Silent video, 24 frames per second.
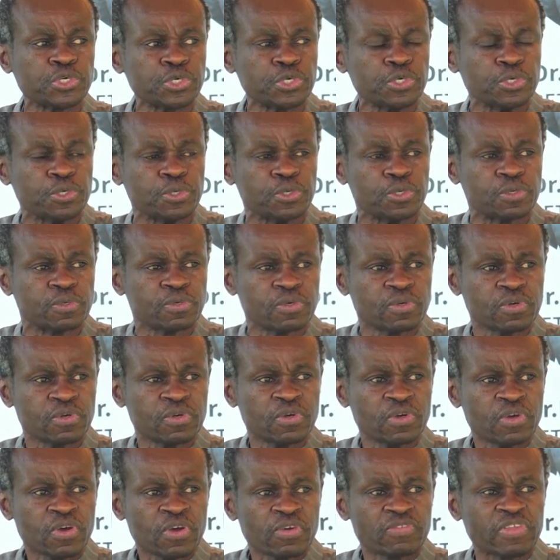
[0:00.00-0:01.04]
do,
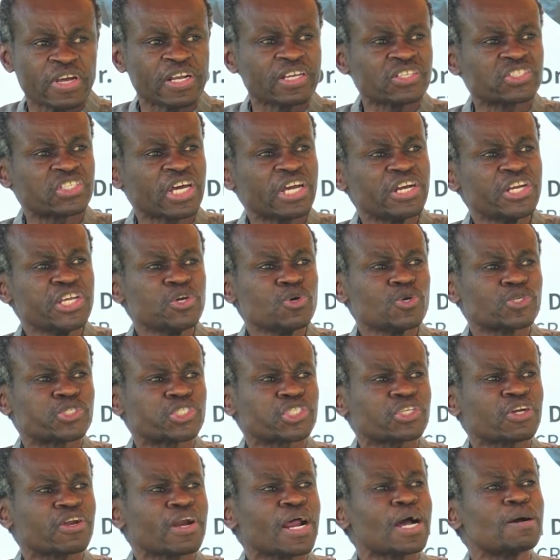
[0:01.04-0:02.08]
there is a new
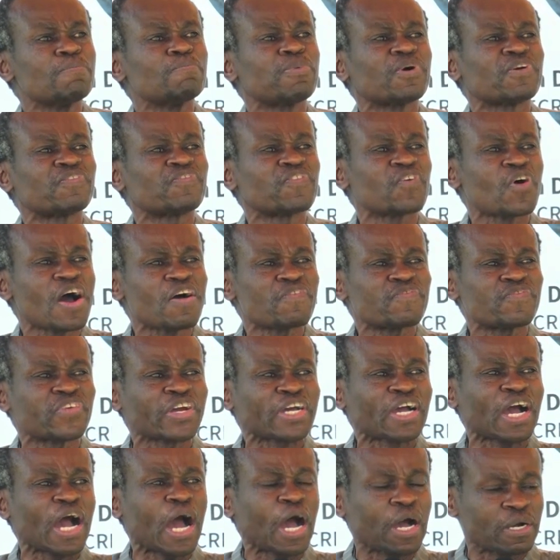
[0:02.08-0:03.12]
scramble for
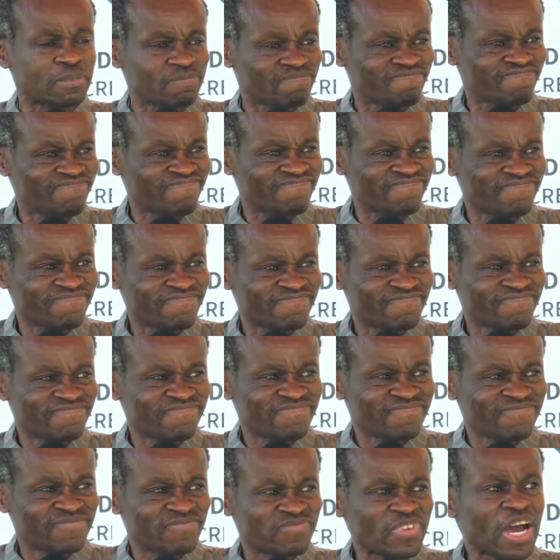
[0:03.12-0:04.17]
Africa.
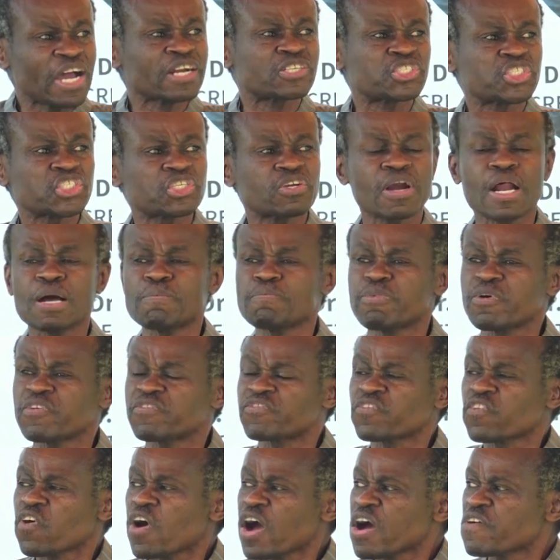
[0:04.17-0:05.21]
That scramble
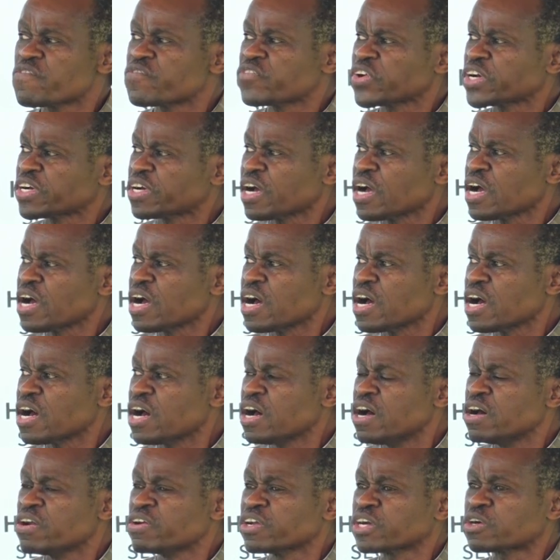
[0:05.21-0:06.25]
for
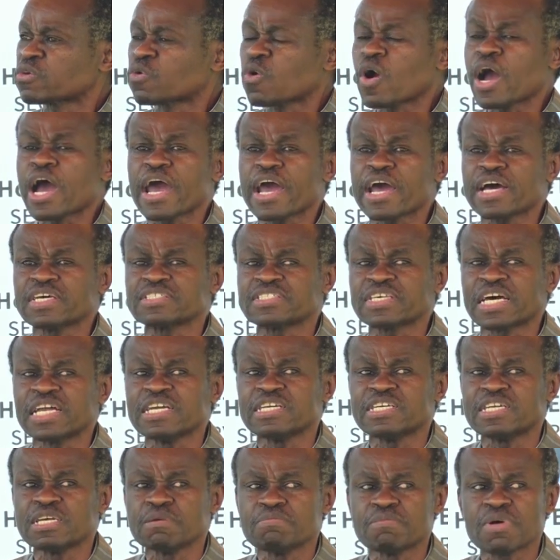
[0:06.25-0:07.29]
Africa requires
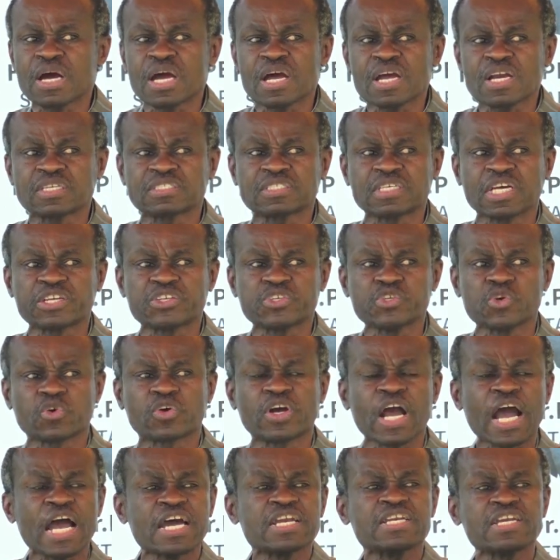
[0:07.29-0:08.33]
and demands that
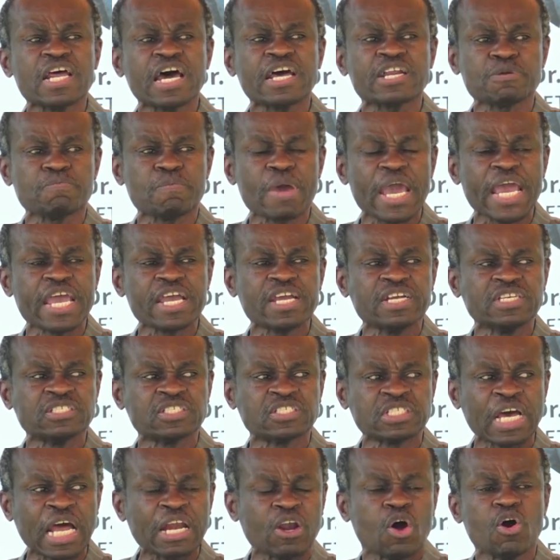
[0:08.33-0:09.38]
Uganda
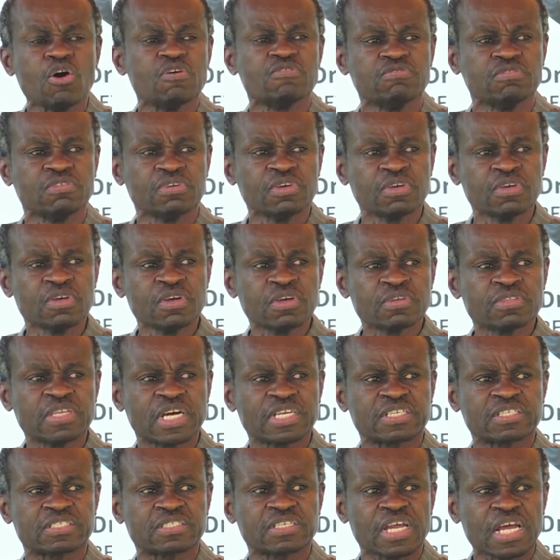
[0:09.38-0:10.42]
remains alone,
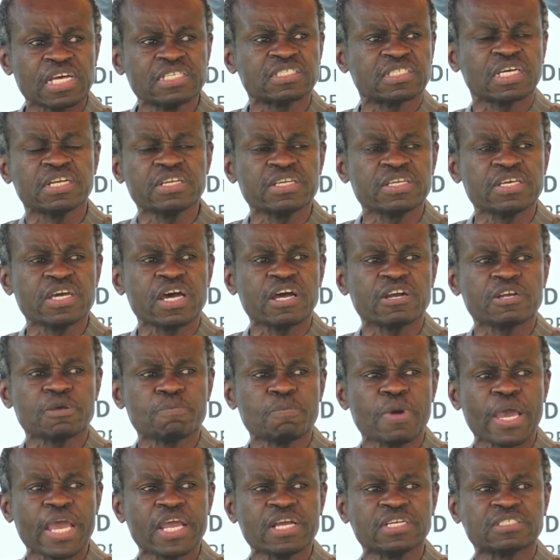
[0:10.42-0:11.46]
that Tanzania
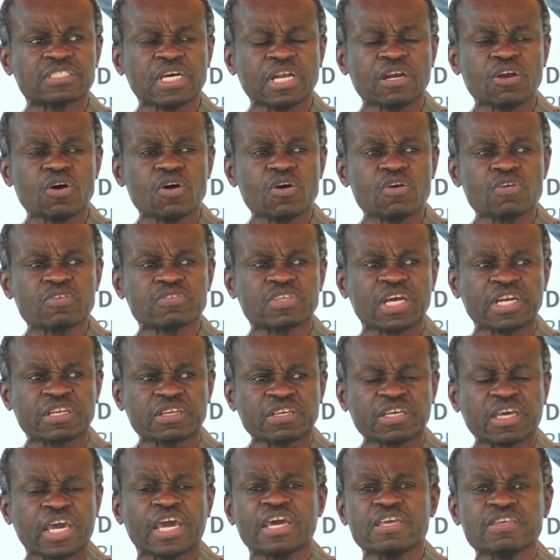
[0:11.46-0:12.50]
remains alone,
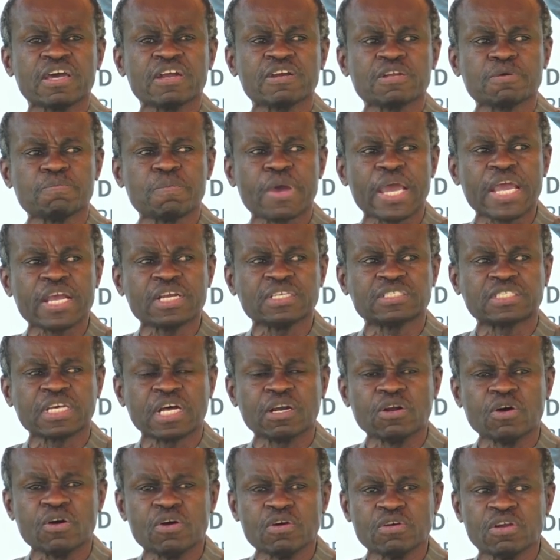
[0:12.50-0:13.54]
that Kenya remains
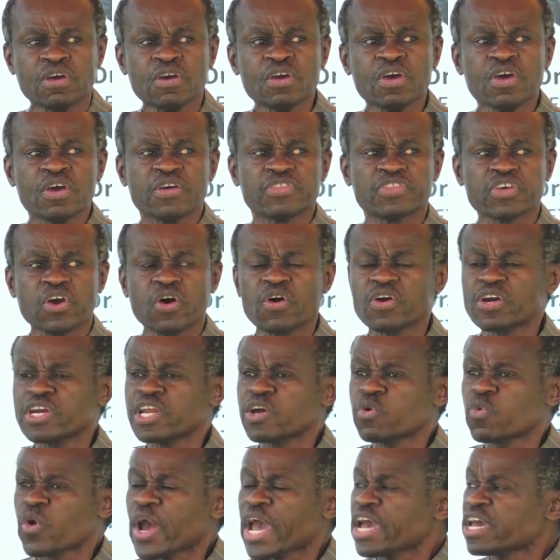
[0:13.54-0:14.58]
alone. The
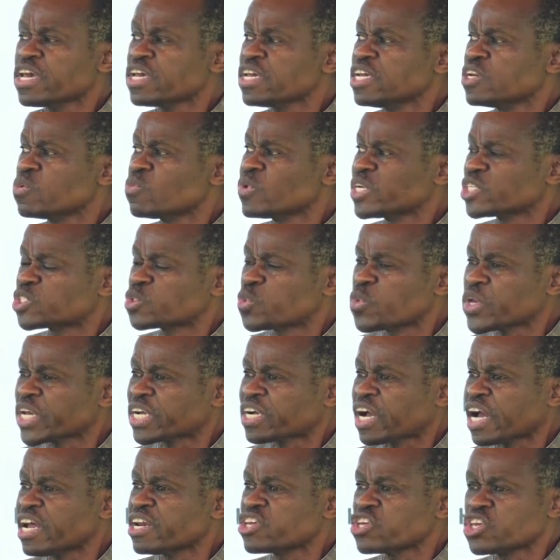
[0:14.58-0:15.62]
only way in which
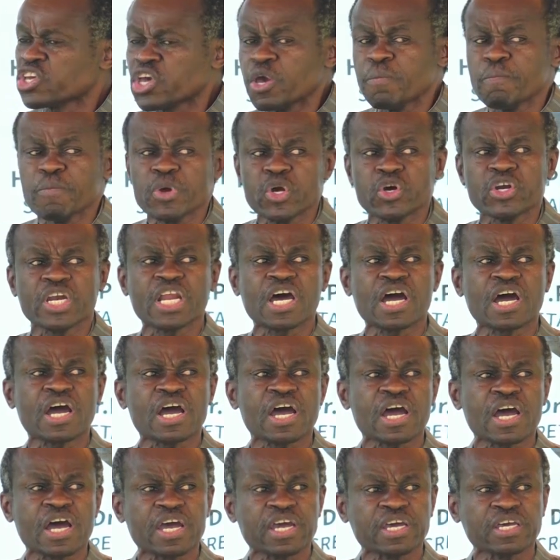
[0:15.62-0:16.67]
we can
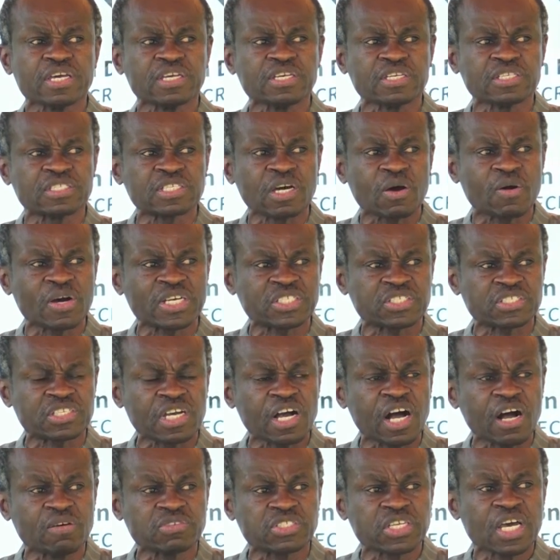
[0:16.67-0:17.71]
immunize
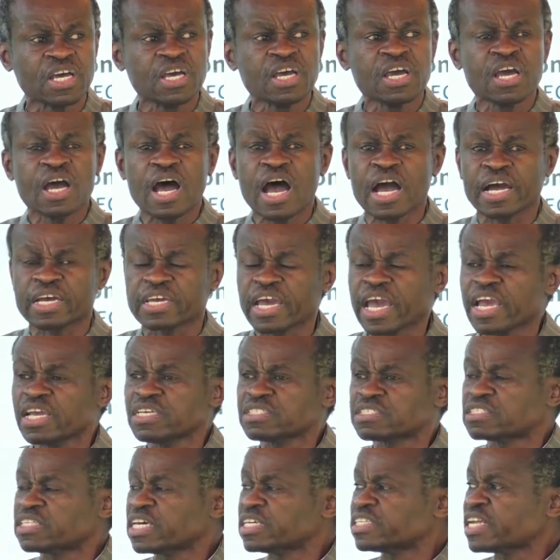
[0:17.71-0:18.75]
ourselves
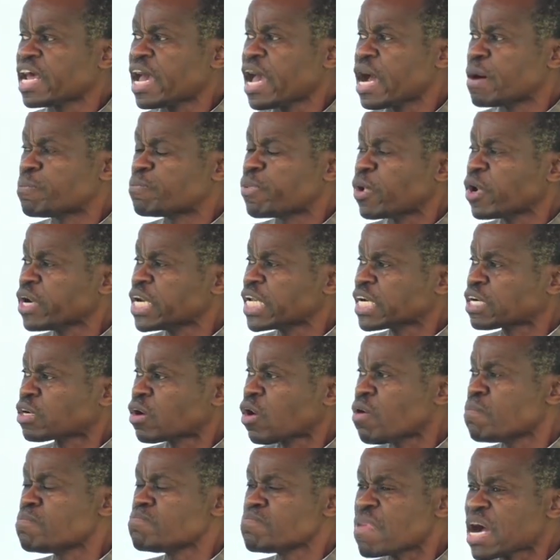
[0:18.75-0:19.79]
against the
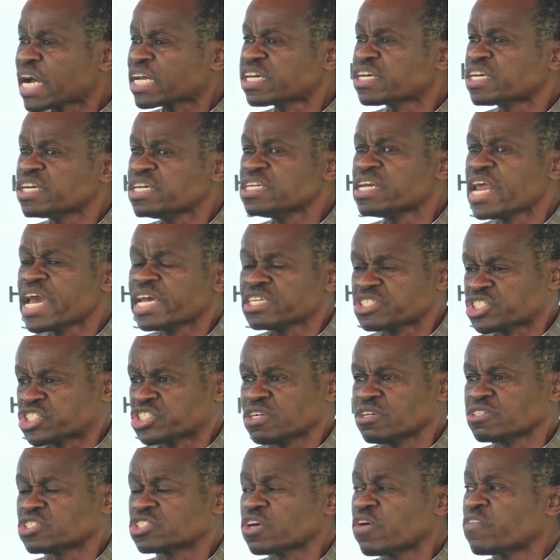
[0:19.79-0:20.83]
diabolical
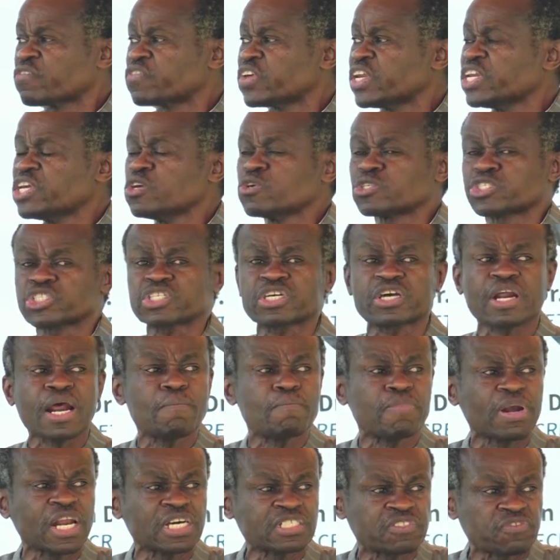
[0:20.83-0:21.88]
machinations of the new
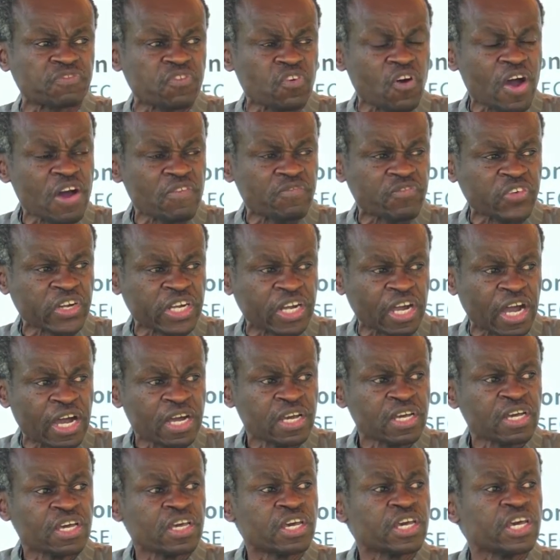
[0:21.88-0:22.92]
scramblers for
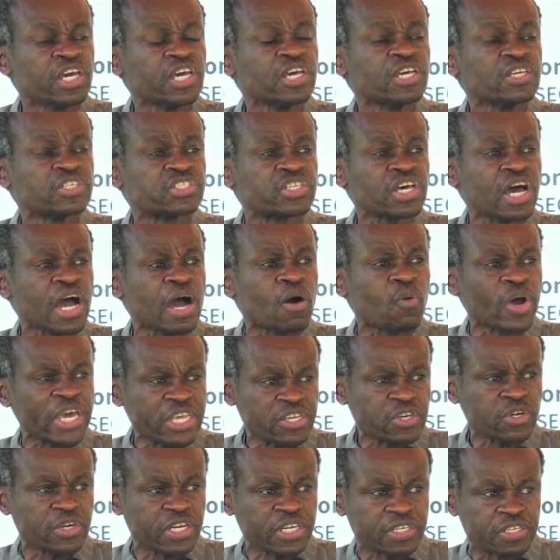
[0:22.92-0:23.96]
Africa is
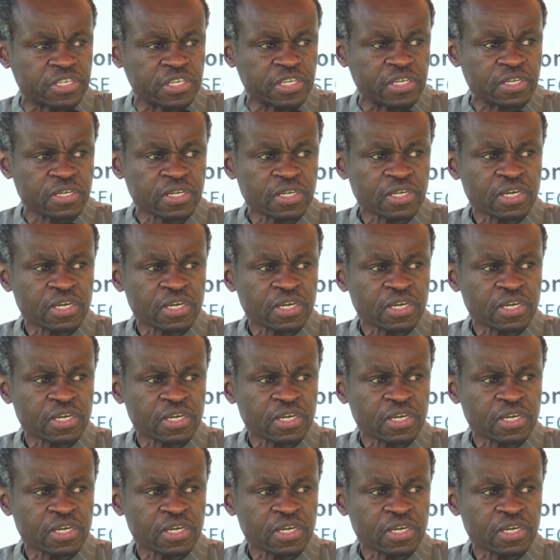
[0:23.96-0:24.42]
our unity.